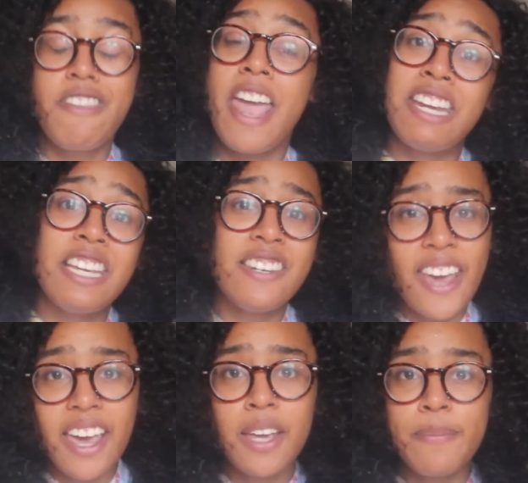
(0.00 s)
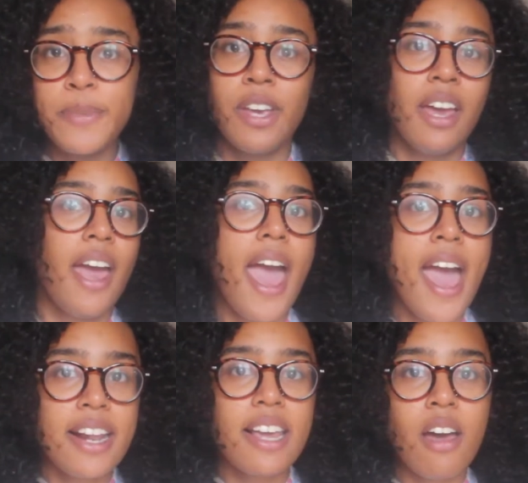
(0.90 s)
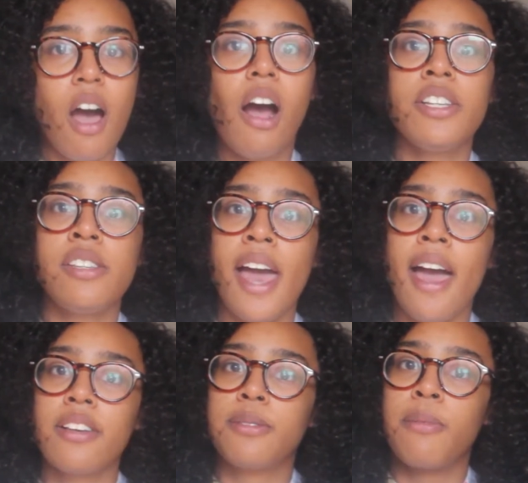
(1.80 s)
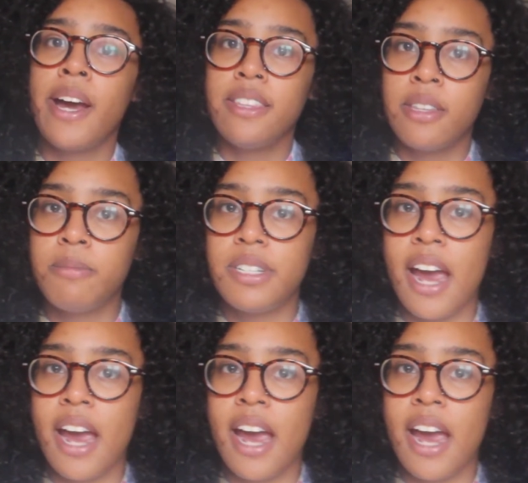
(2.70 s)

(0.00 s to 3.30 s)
any names, any contacts, write them